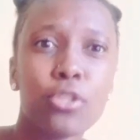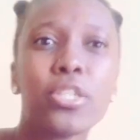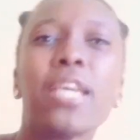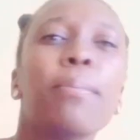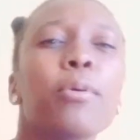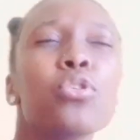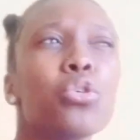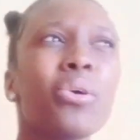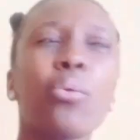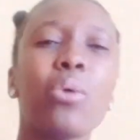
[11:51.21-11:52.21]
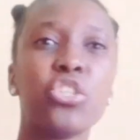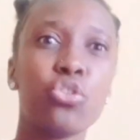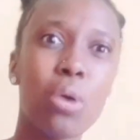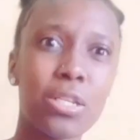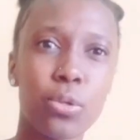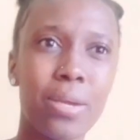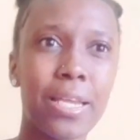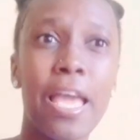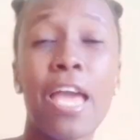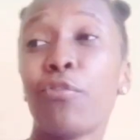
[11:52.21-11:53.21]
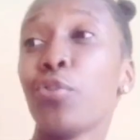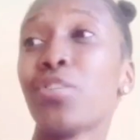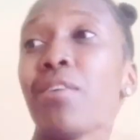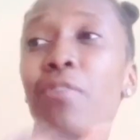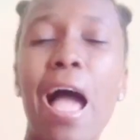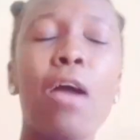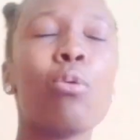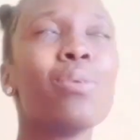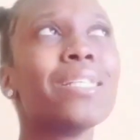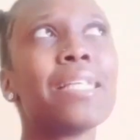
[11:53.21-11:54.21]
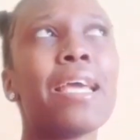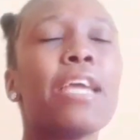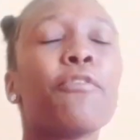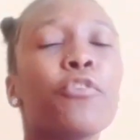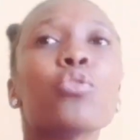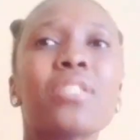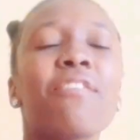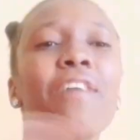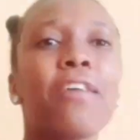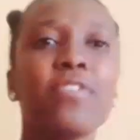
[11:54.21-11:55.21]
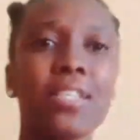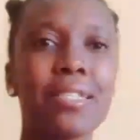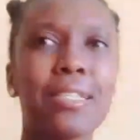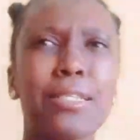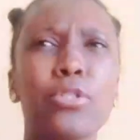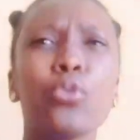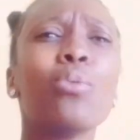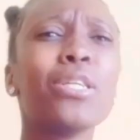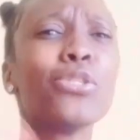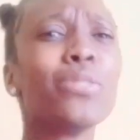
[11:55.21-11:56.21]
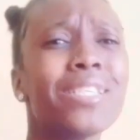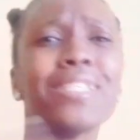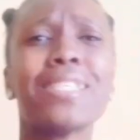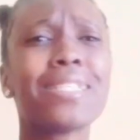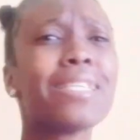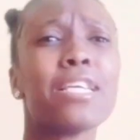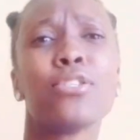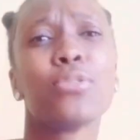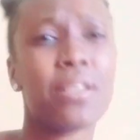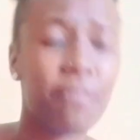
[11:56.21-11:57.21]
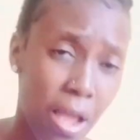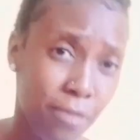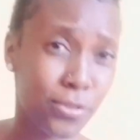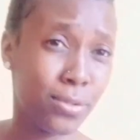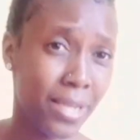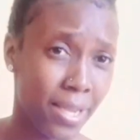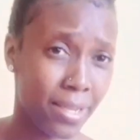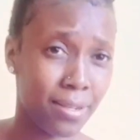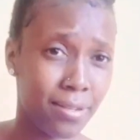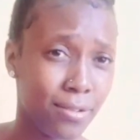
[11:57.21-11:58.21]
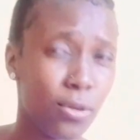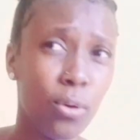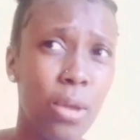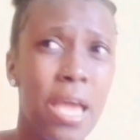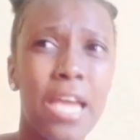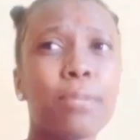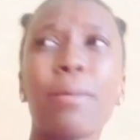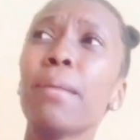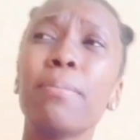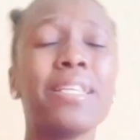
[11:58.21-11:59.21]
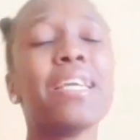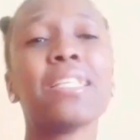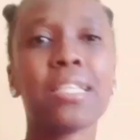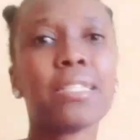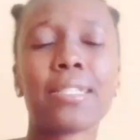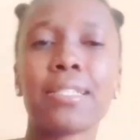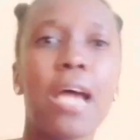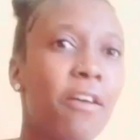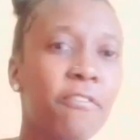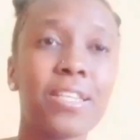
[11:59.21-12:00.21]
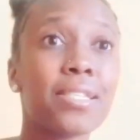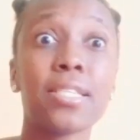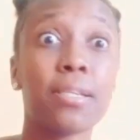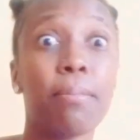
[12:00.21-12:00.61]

Keep on doing what you are doing. If you survive, I always say, if you survived yesterday, do what you did yesterday to survive today. You know, it might be, yes, it's tough yesterday,